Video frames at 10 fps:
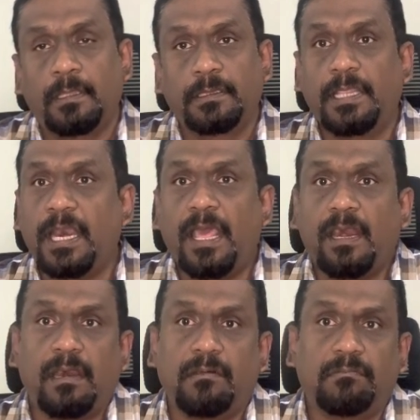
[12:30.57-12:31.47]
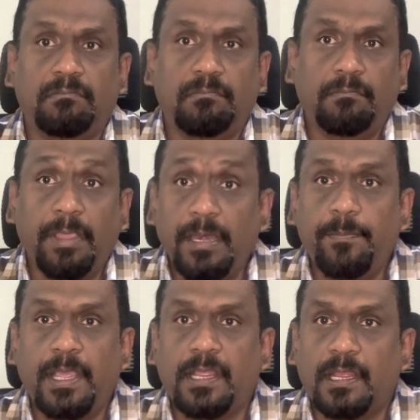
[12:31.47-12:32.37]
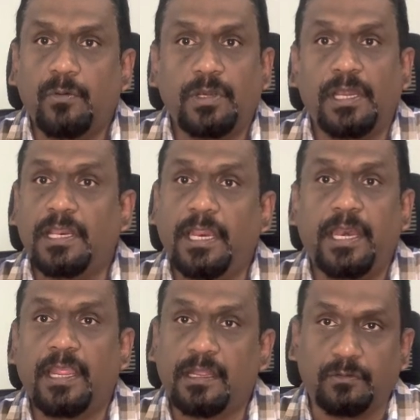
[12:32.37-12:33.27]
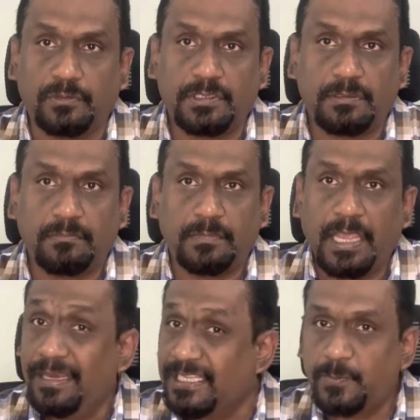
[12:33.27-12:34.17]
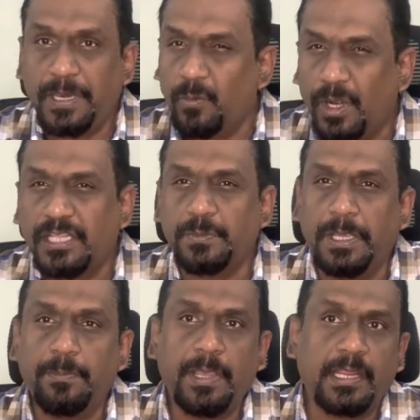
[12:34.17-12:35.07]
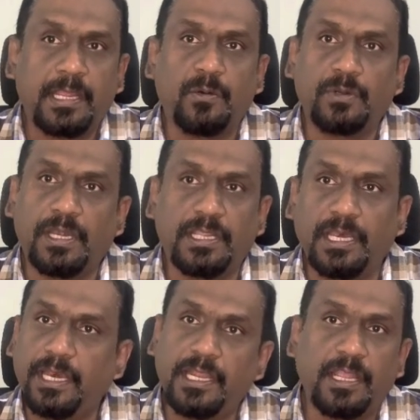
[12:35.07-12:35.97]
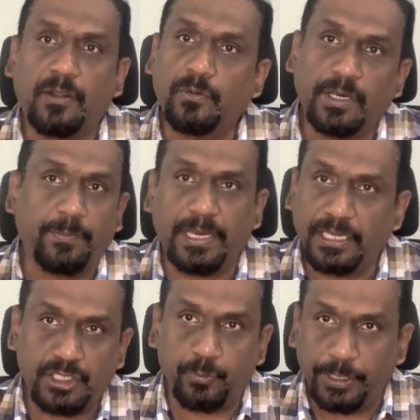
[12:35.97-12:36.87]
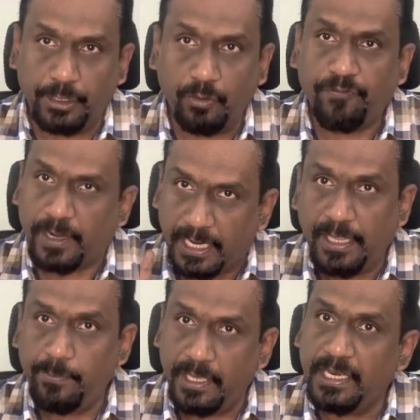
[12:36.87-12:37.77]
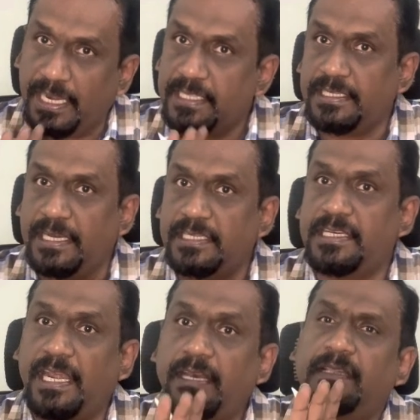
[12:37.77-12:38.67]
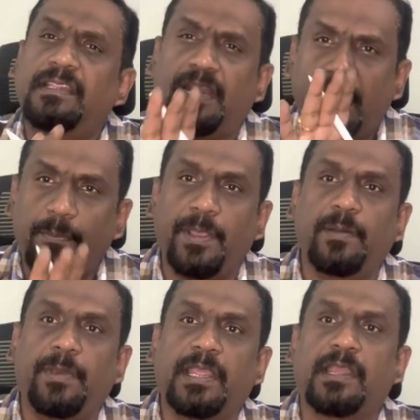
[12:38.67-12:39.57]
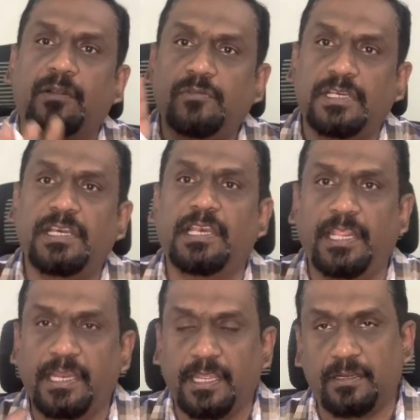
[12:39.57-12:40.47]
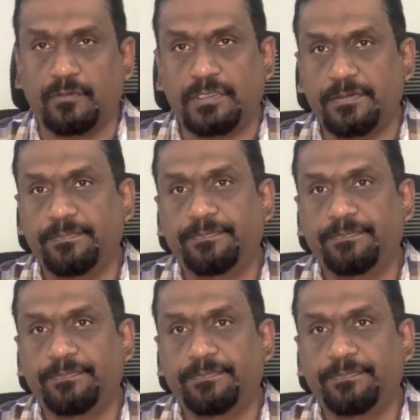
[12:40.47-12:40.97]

there are main bank account and clearing accounts. I'll explain what is main bank account and clearing account in my next video. For time being, let us understand there are main bank accounts and clearing accounts.